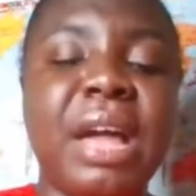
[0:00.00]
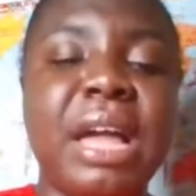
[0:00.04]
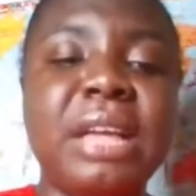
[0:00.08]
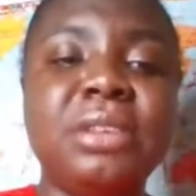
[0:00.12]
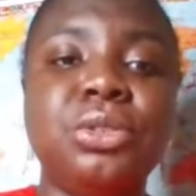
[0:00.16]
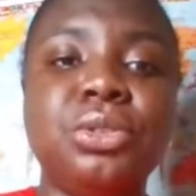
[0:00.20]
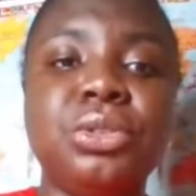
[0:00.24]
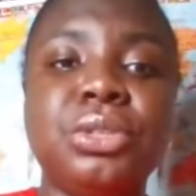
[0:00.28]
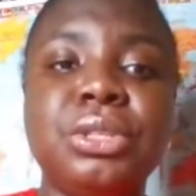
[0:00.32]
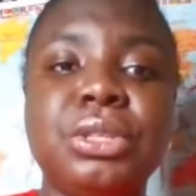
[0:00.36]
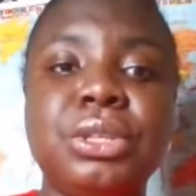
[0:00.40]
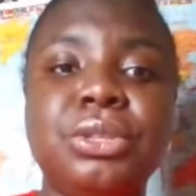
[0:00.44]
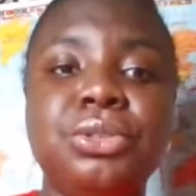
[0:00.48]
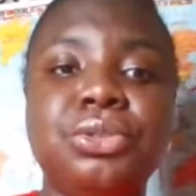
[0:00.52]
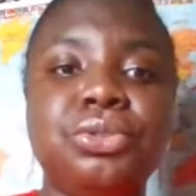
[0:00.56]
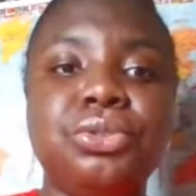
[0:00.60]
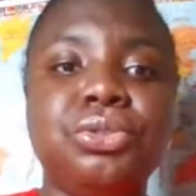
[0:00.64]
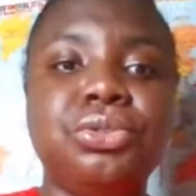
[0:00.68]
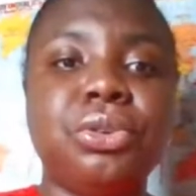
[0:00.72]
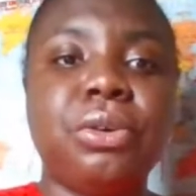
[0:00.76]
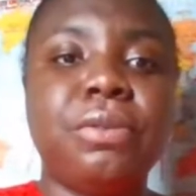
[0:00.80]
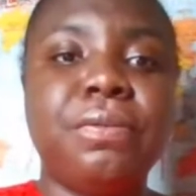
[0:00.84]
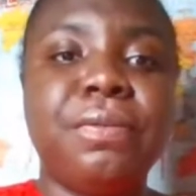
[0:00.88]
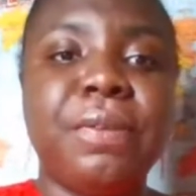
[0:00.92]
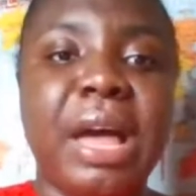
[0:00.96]
I just need to
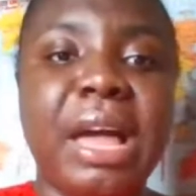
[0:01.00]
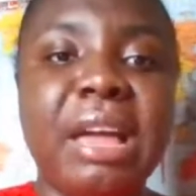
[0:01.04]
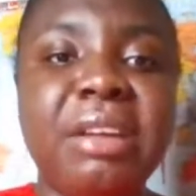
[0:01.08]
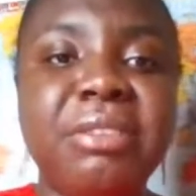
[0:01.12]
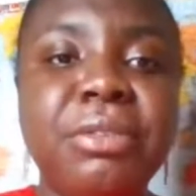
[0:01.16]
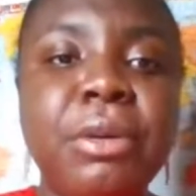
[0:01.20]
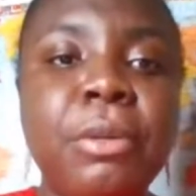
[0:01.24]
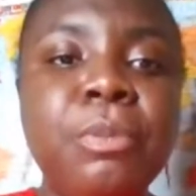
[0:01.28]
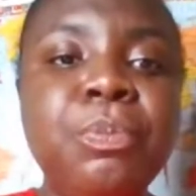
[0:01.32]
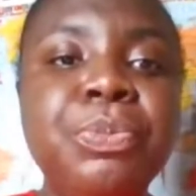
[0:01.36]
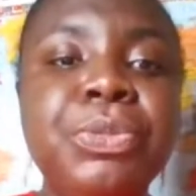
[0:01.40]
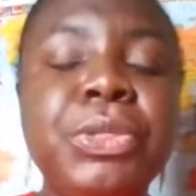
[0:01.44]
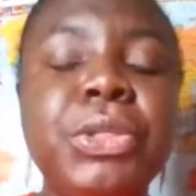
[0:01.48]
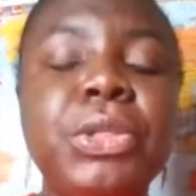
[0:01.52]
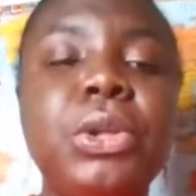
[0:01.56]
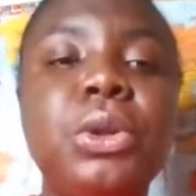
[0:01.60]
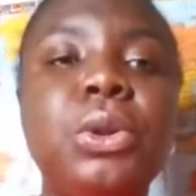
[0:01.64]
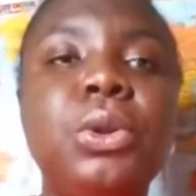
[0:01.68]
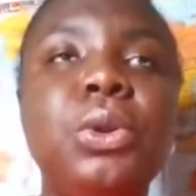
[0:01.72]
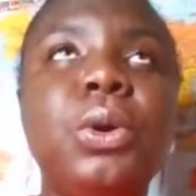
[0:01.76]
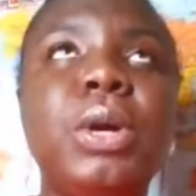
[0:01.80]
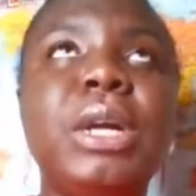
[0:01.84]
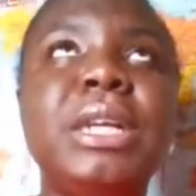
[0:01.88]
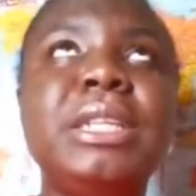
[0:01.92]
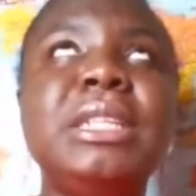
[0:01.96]
survive. The
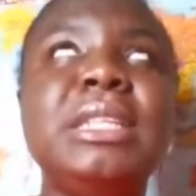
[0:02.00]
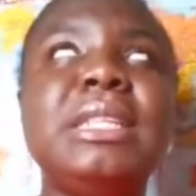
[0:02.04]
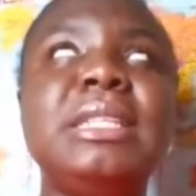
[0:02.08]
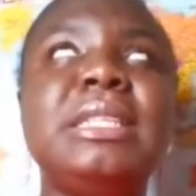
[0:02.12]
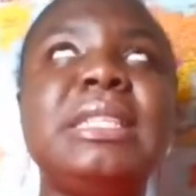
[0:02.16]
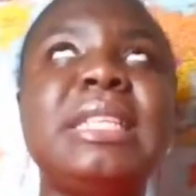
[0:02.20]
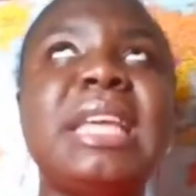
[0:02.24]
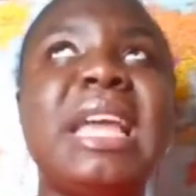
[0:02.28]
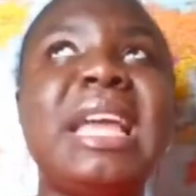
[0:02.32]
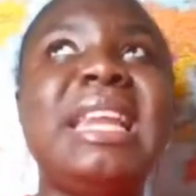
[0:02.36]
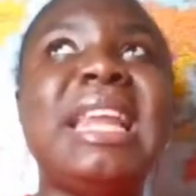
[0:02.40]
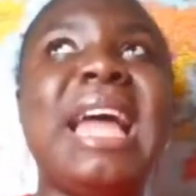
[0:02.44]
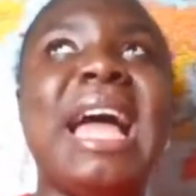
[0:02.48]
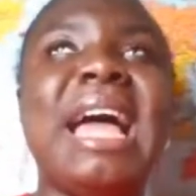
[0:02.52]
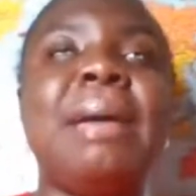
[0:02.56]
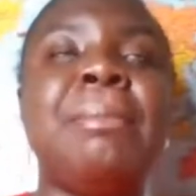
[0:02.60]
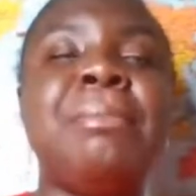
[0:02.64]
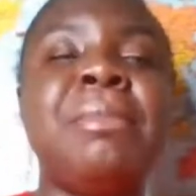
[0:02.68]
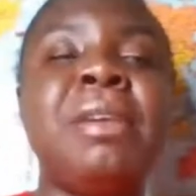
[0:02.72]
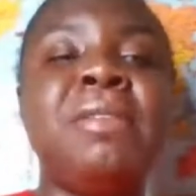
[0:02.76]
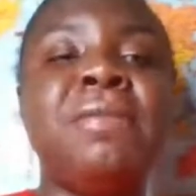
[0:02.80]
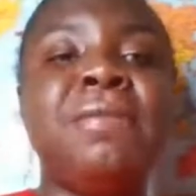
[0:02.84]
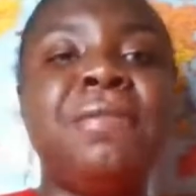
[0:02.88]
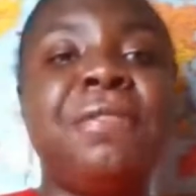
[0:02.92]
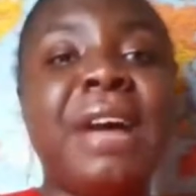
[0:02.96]
Lord is saying,
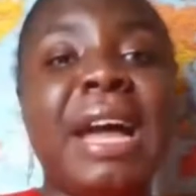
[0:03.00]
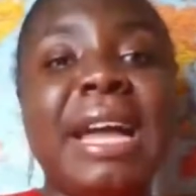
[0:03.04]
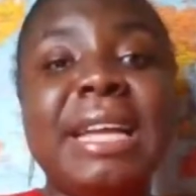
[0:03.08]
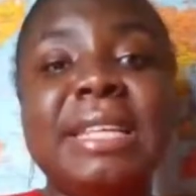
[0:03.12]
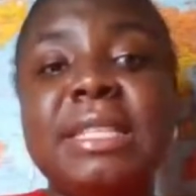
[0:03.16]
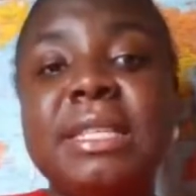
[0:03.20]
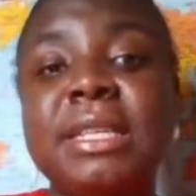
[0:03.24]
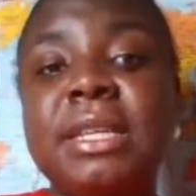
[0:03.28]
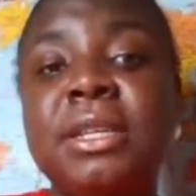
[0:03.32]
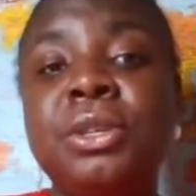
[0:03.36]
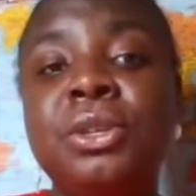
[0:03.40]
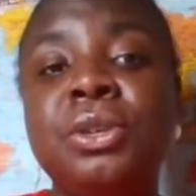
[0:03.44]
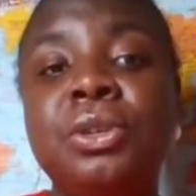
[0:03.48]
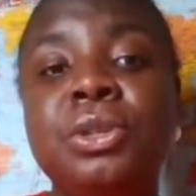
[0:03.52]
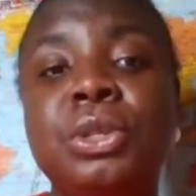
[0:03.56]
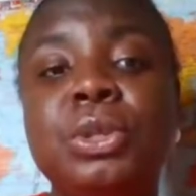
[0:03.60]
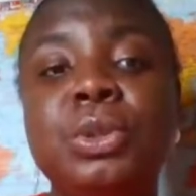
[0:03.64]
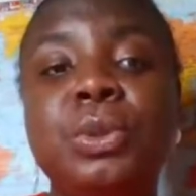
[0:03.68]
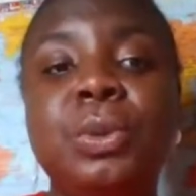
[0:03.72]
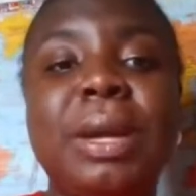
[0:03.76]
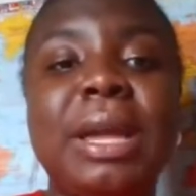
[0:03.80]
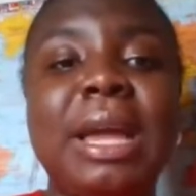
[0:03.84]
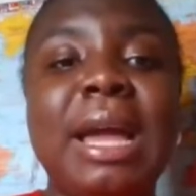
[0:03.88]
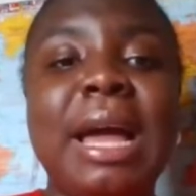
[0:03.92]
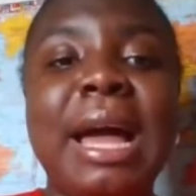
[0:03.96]
I'm inviting you
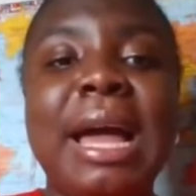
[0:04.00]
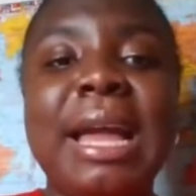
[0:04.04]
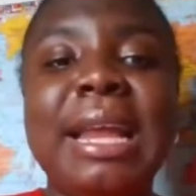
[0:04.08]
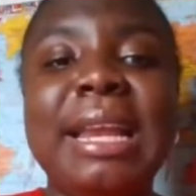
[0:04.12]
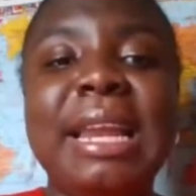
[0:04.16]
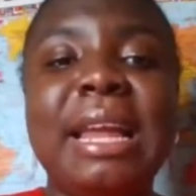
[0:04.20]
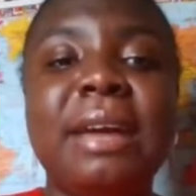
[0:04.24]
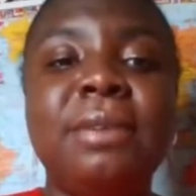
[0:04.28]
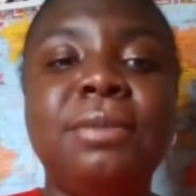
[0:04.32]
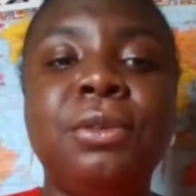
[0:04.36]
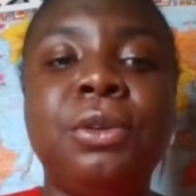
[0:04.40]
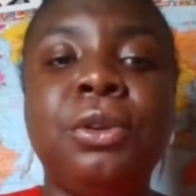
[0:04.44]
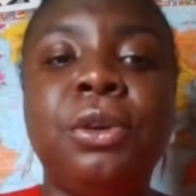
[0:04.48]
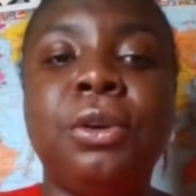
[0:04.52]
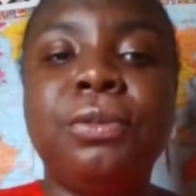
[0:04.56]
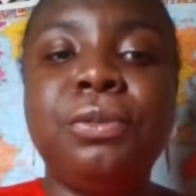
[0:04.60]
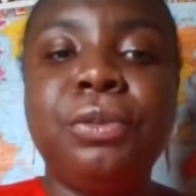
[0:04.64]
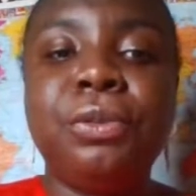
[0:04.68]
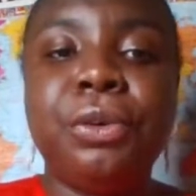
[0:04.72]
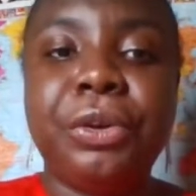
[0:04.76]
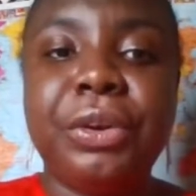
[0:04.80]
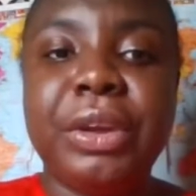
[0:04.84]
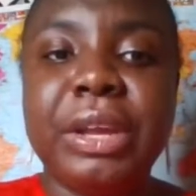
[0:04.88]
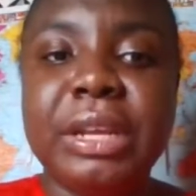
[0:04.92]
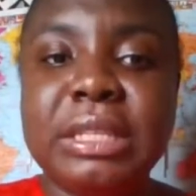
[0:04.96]
to a high level
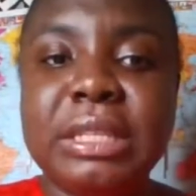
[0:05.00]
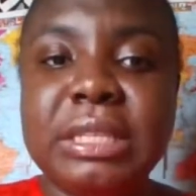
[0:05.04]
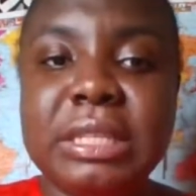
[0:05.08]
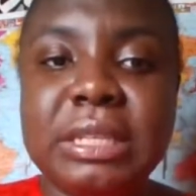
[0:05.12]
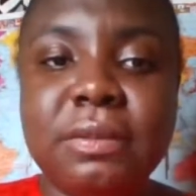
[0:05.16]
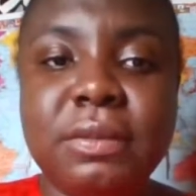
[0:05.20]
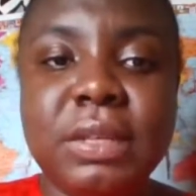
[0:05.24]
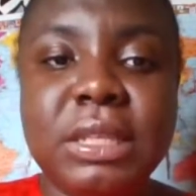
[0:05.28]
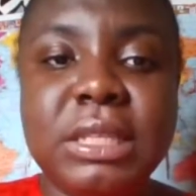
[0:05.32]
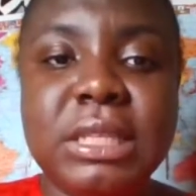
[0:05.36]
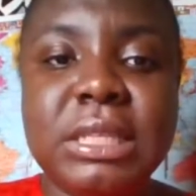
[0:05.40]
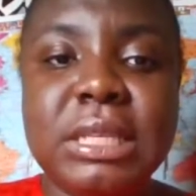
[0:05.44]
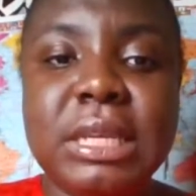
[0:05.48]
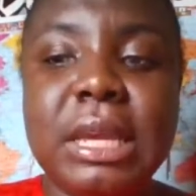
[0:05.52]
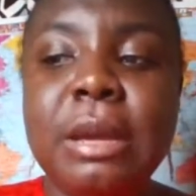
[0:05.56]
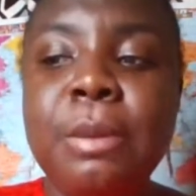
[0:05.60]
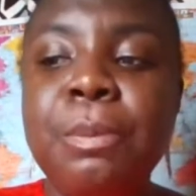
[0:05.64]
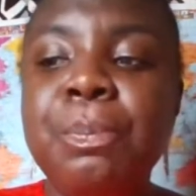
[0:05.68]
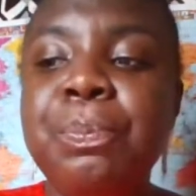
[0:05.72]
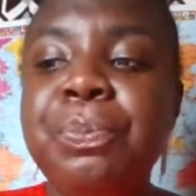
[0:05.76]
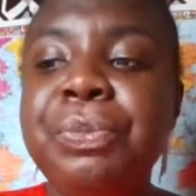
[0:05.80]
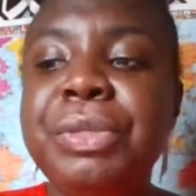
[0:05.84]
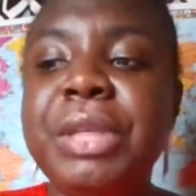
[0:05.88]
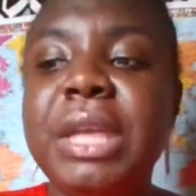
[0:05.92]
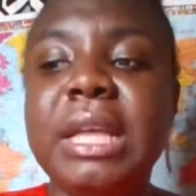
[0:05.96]
of creativity
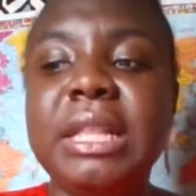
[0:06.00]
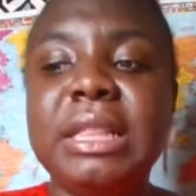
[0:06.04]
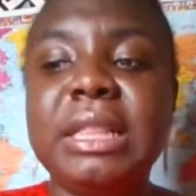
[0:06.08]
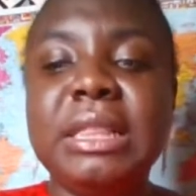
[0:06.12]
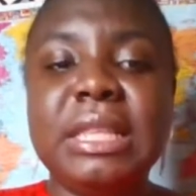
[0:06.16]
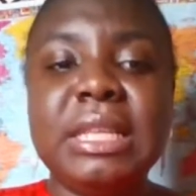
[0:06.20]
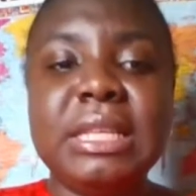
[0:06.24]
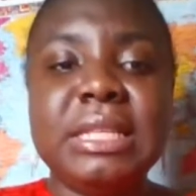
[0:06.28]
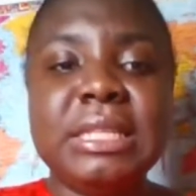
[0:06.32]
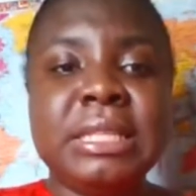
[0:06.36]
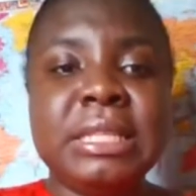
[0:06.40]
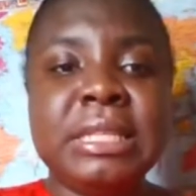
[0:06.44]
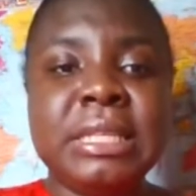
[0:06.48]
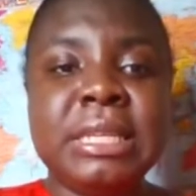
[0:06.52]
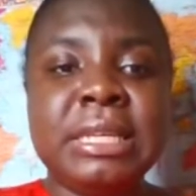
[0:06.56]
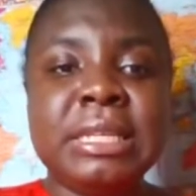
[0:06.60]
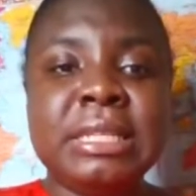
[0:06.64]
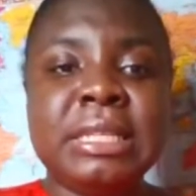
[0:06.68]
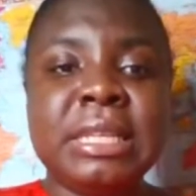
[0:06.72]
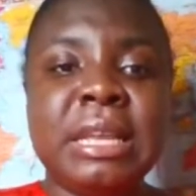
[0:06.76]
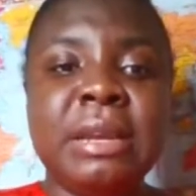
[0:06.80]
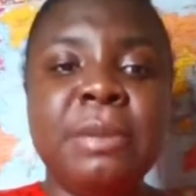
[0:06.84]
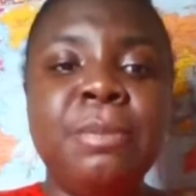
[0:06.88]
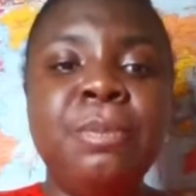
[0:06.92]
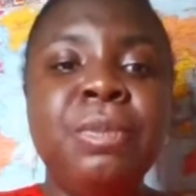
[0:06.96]
in this
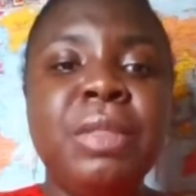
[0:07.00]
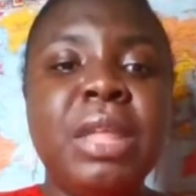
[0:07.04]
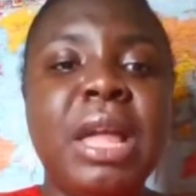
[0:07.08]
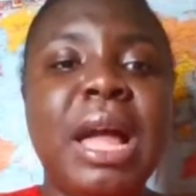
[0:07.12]
season.